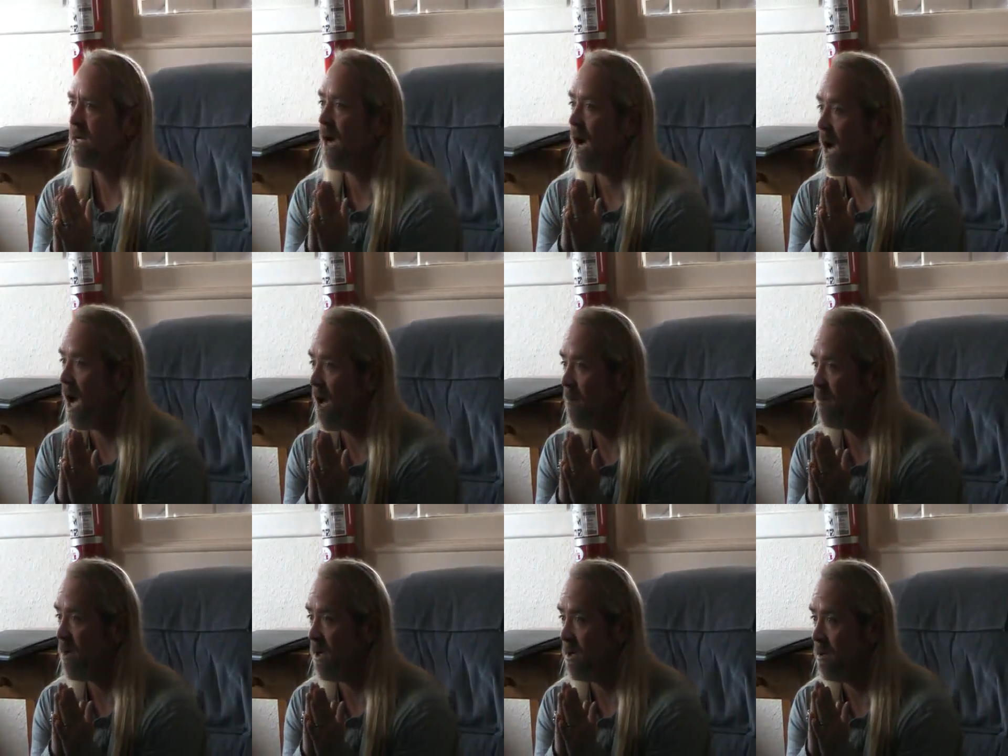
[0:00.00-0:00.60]

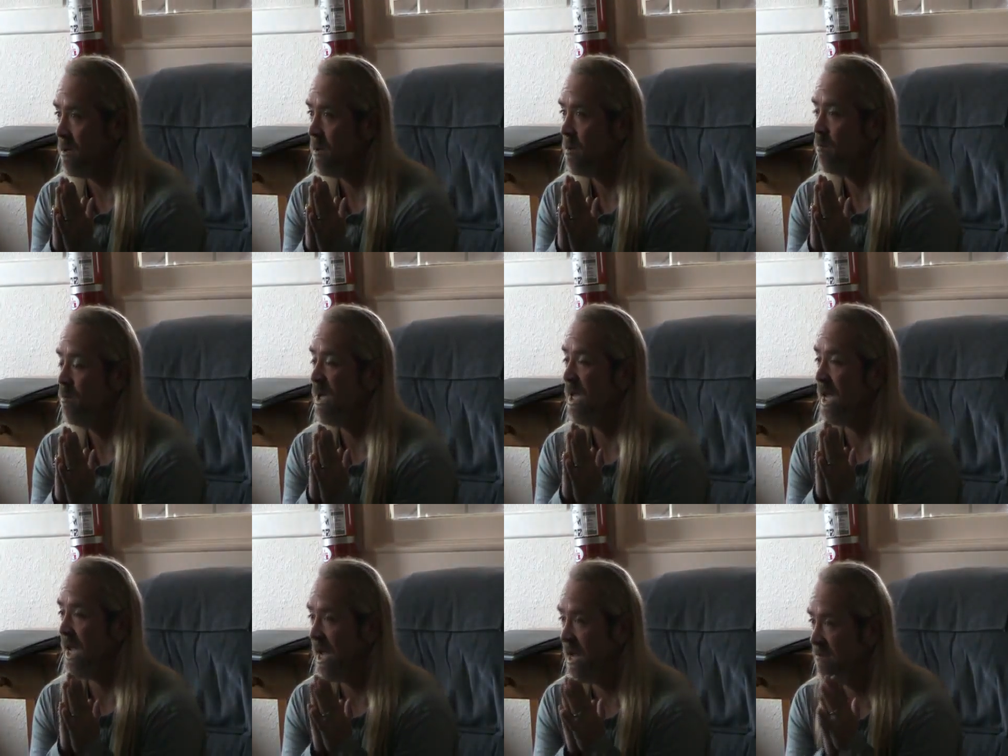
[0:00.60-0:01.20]
common
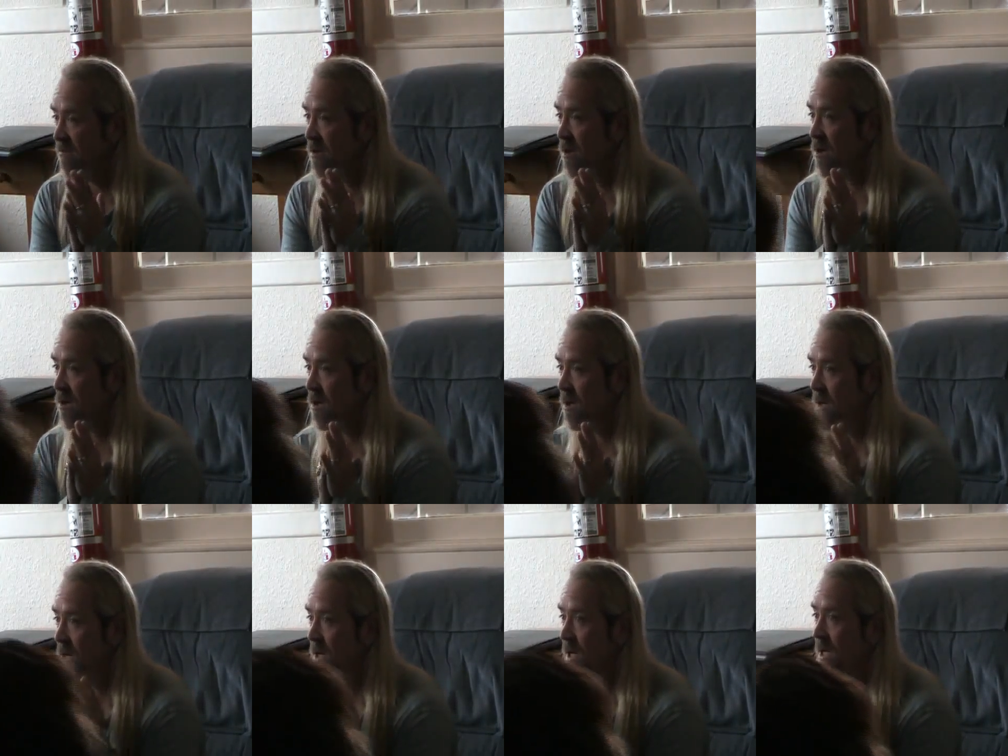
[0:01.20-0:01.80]

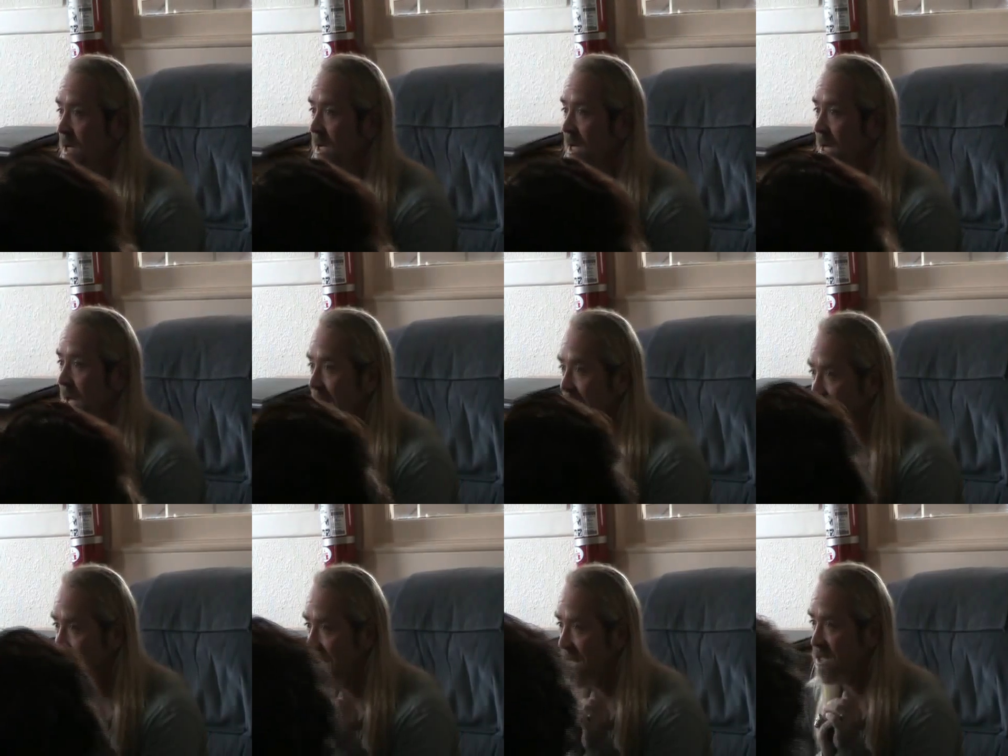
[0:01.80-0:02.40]
behavior
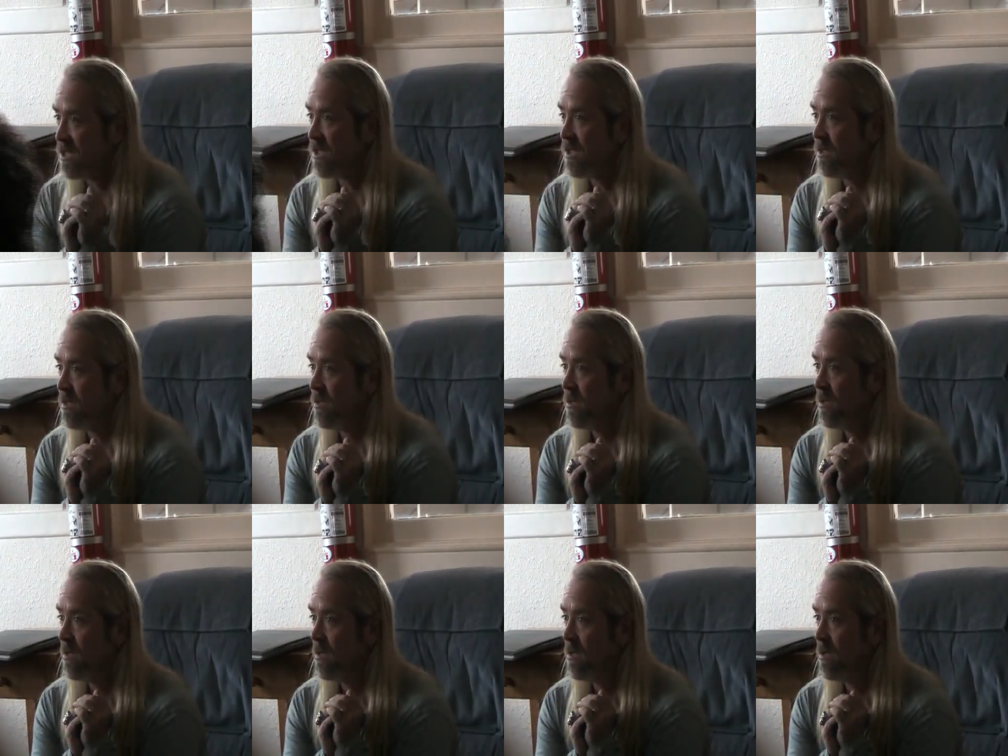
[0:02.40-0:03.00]
has
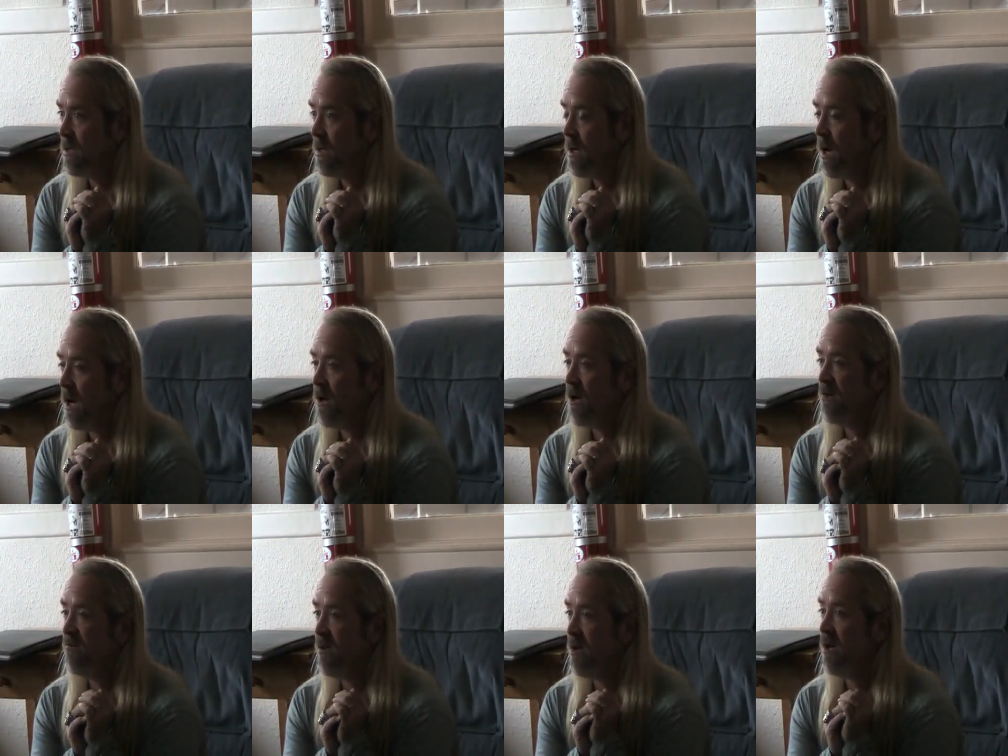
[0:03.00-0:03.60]

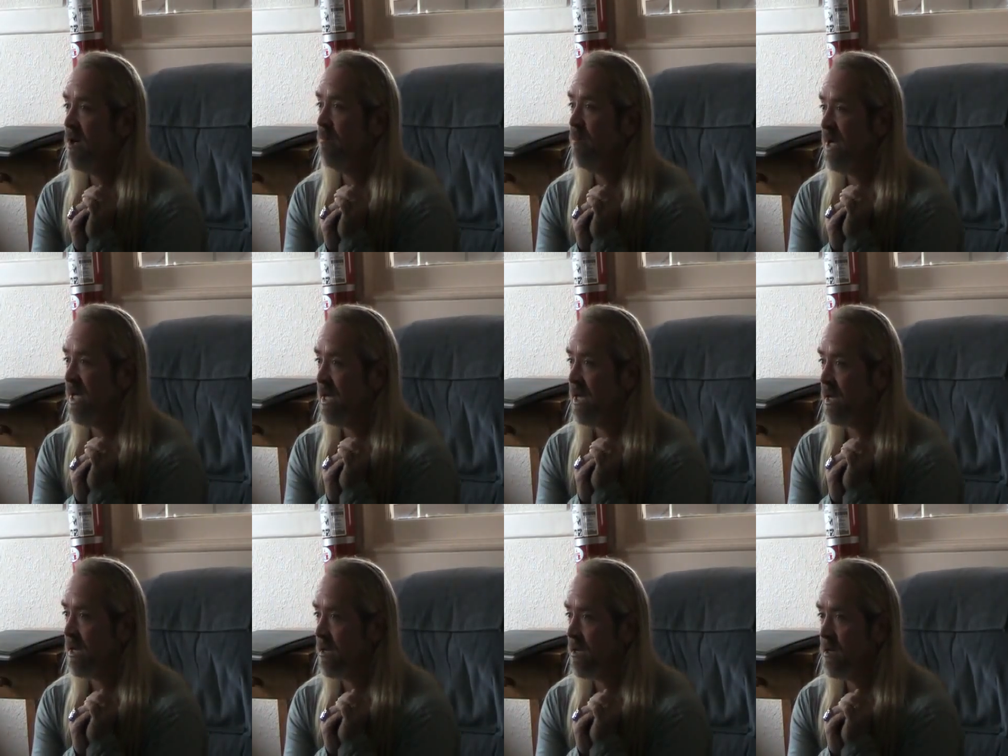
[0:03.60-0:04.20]
on our very
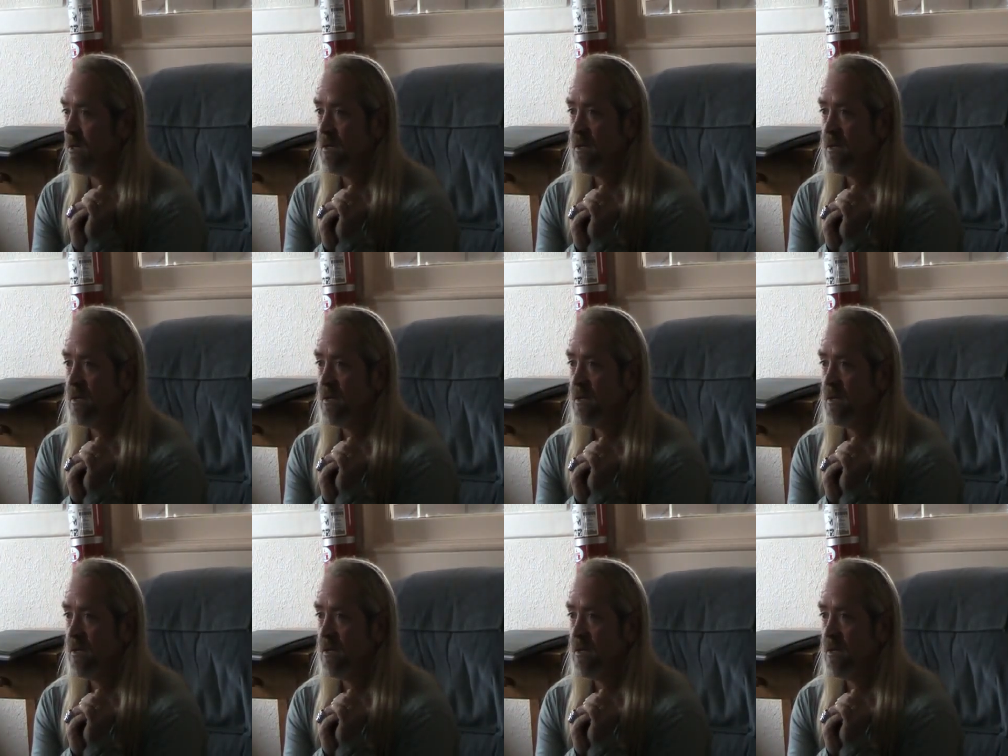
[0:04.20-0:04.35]
being.